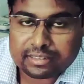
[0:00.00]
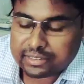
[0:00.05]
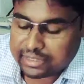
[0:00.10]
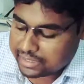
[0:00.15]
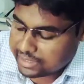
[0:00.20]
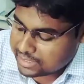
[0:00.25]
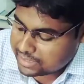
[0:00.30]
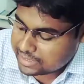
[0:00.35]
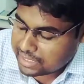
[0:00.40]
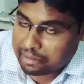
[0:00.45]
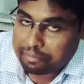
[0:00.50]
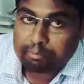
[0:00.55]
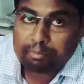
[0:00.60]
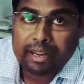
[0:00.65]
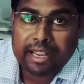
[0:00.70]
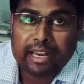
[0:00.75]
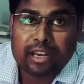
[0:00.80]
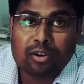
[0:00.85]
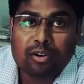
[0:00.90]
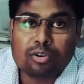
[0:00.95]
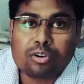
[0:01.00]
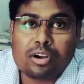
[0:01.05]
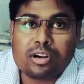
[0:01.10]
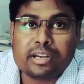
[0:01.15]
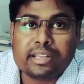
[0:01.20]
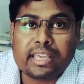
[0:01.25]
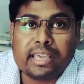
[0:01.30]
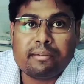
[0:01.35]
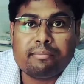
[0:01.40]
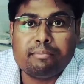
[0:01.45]
This is the
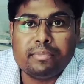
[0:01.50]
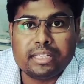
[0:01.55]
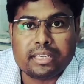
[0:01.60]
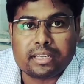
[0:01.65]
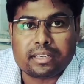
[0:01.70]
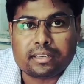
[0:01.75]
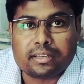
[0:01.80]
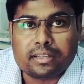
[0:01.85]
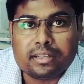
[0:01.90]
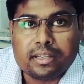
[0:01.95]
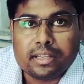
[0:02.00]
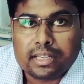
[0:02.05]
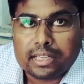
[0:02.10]
plano-concave mirror.